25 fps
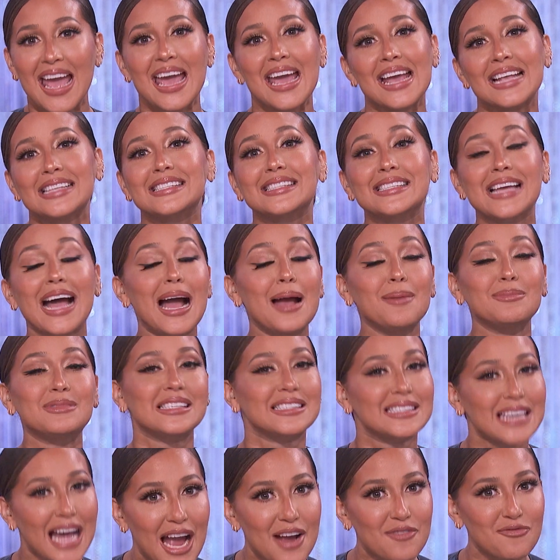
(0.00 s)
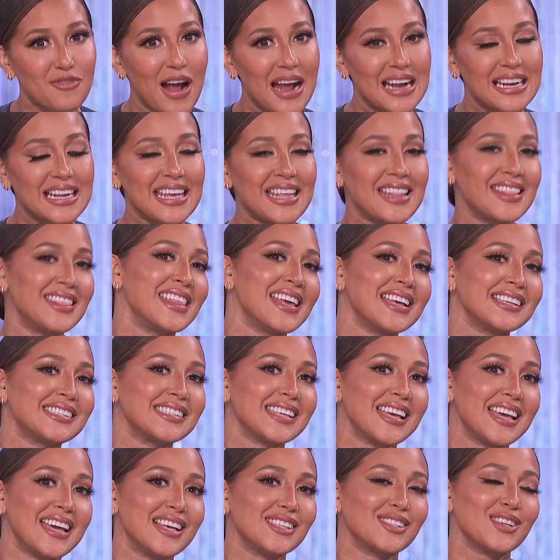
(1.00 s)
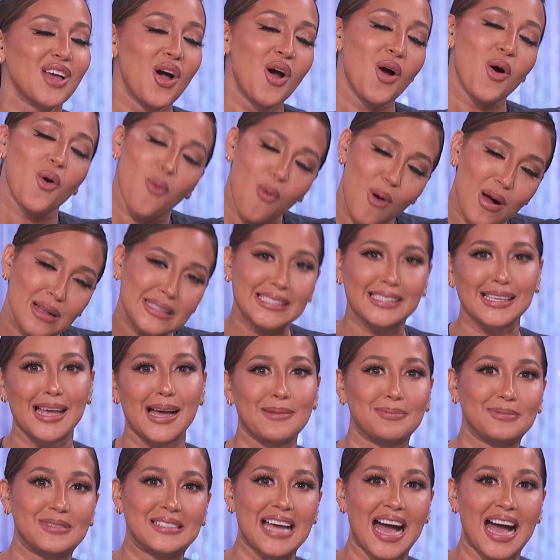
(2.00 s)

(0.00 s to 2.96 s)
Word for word: It's time to dive right in. This is What's Up,